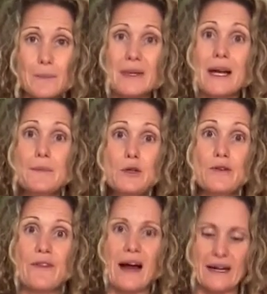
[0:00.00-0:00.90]
become
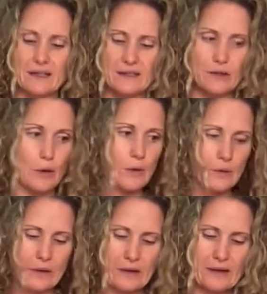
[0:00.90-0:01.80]
unified. So
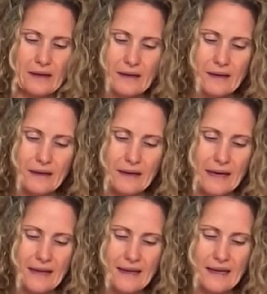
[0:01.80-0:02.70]

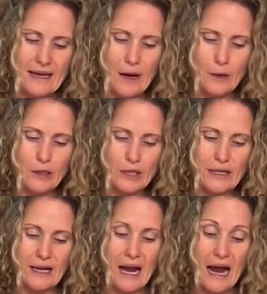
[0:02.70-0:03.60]
and then now I'm gonna,
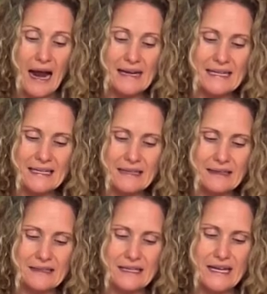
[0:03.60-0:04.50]
honey
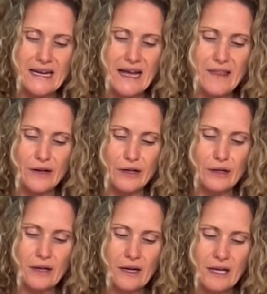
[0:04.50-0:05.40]
is
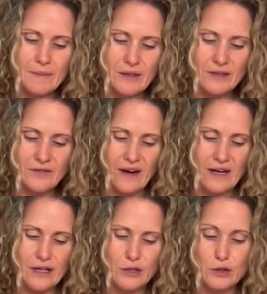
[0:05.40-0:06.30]
another
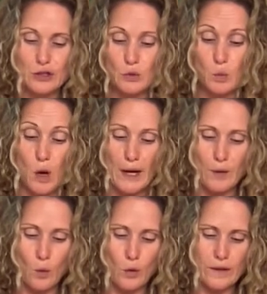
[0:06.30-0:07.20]
emulsifier. You could do
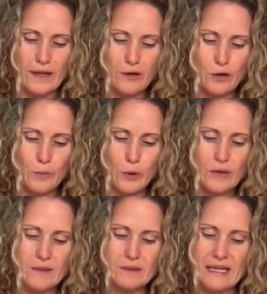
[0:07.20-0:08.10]
one or the other or
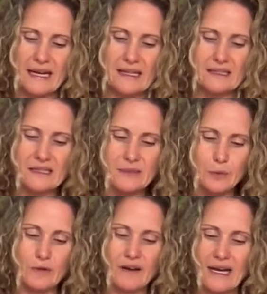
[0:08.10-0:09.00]
both. I'm just adding a
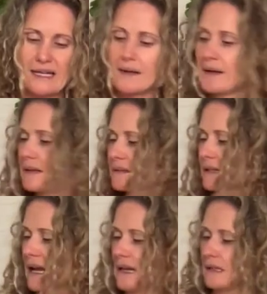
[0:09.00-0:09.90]
teaspoon of honey. It's
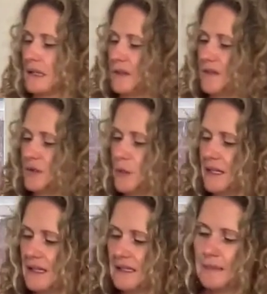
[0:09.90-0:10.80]
gonna add a little bit of
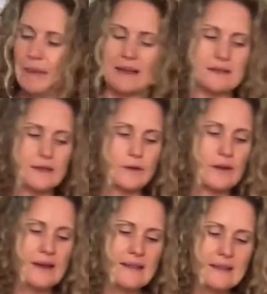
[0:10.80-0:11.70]
sweetness, balance out
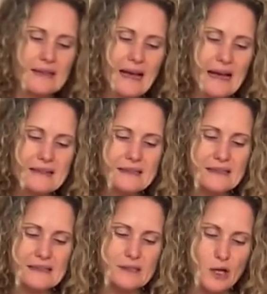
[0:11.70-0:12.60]
the
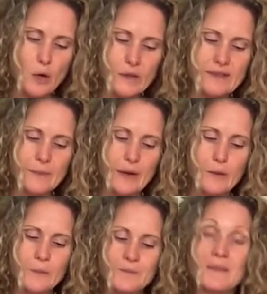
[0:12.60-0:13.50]
acids. It's always
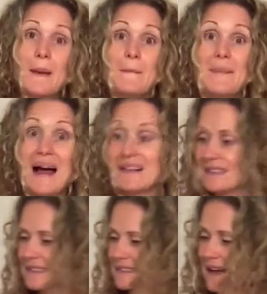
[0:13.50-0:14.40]
about
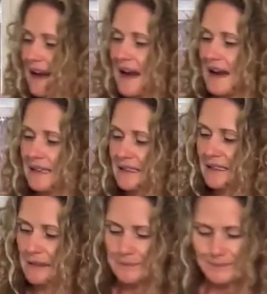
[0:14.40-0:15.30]
balance.
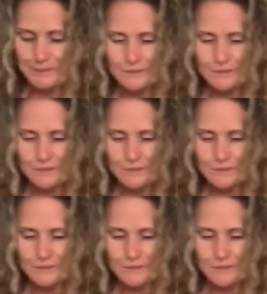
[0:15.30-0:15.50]
And